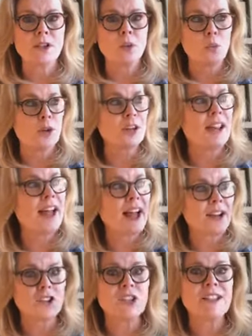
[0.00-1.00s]
We're going to
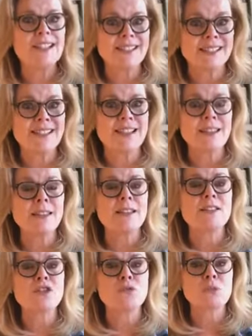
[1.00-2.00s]
actually see
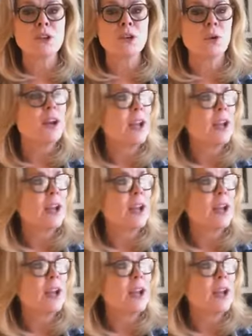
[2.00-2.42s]
this through.